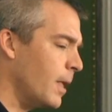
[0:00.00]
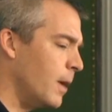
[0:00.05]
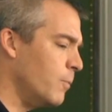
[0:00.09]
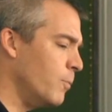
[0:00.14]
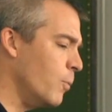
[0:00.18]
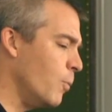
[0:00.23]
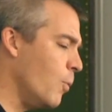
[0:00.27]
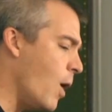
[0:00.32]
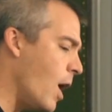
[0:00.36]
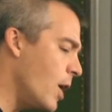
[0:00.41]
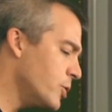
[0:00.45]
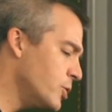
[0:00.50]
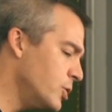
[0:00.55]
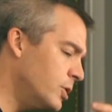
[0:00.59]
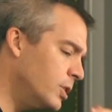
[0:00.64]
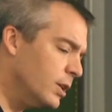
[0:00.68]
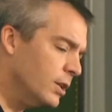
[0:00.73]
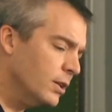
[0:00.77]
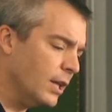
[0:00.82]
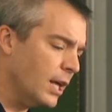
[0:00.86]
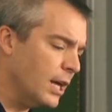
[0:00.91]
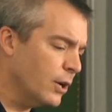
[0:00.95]
And
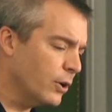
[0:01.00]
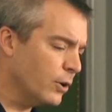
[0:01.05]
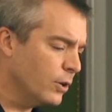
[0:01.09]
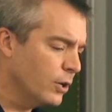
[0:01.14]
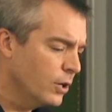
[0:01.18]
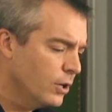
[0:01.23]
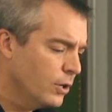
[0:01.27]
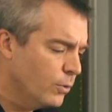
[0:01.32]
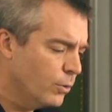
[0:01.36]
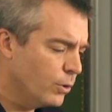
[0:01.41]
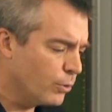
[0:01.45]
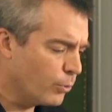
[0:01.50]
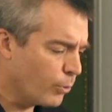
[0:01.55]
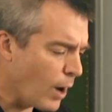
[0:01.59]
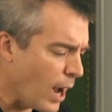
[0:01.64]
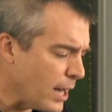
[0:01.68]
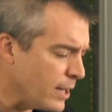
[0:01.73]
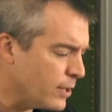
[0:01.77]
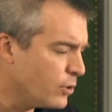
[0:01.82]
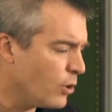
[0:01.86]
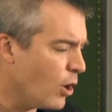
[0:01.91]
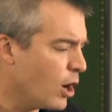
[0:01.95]
Washington later would
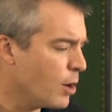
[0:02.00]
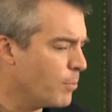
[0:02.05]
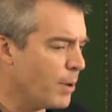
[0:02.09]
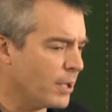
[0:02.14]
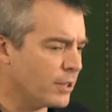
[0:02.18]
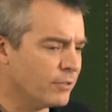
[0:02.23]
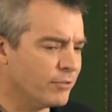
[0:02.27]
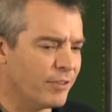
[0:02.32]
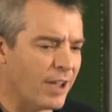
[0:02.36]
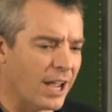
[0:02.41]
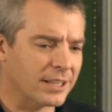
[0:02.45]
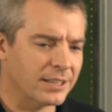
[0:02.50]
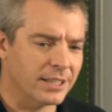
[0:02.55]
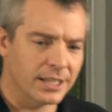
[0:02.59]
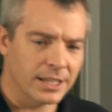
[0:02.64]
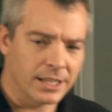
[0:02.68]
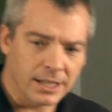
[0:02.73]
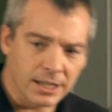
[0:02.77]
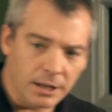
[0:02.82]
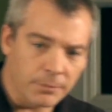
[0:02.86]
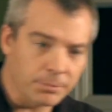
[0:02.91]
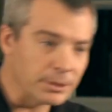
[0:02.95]
write and talk about the fact that
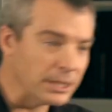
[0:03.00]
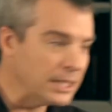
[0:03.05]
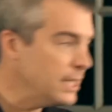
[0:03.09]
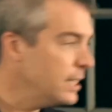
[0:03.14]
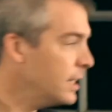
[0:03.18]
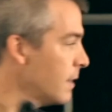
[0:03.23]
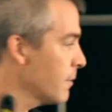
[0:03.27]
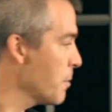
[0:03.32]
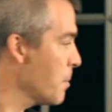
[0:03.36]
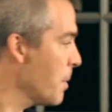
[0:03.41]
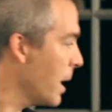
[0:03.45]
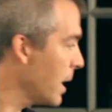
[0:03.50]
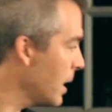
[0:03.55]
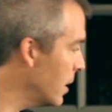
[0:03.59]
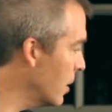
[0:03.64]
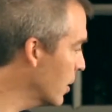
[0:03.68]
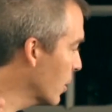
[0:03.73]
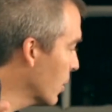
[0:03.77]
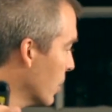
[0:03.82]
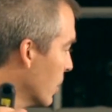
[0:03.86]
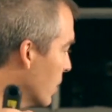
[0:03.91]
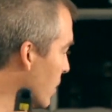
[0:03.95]
he ended up leading everybody
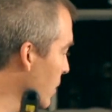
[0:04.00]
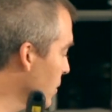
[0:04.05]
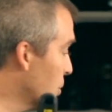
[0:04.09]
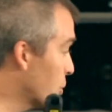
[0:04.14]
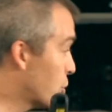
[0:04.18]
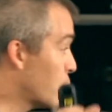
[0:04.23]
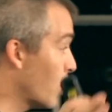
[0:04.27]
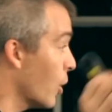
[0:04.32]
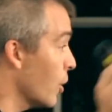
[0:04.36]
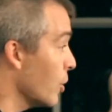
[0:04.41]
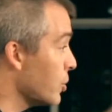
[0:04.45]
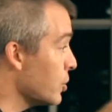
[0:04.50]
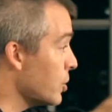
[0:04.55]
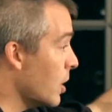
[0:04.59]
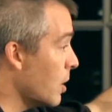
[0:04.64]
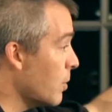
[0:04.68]
here to church.